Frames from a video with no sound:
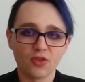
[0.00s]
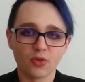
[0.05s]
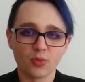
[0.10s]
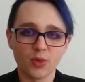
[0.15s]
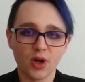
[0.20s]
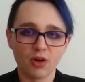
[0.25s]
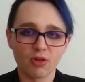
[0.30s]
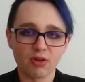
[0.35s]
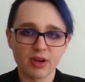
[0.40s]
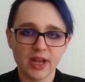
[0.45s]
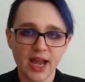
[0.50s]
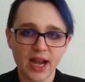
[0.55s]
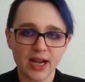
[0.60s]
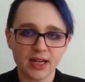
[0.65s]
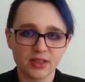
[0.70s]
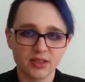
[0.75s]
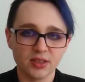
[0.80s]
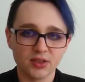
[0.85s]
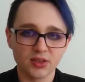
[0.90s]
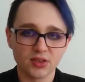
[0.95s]
from our
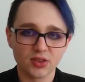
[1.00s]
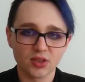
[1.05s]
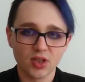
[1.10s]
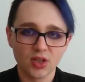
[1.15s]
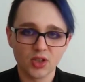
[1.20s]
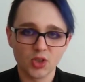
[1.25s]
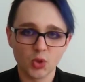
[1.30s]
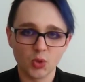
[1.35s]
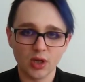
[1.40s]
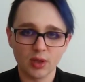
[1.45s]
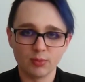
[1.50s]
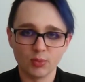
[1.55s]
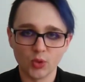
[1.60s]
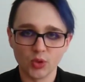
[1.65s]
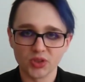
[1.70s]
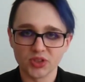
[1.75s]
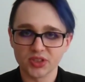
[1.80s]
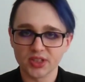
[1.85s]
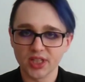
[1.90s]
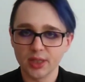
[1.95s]
reactants to our
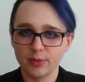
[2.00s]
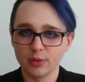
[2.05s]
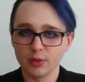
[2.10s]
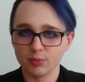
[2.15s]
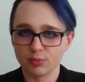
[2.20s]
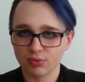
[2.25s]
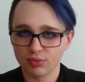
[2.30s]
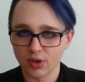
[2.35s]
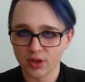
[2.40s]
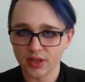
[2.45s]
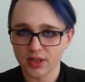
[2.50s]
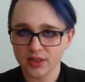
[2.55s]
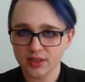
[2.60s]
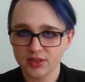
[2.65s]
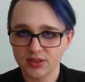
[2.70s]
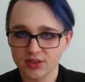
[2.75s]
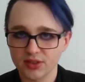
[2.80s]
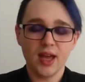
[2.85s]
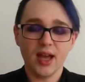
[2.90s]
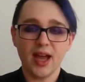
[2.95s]
more stable
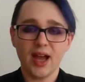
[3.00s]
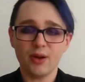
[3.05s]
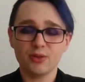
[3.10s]
products.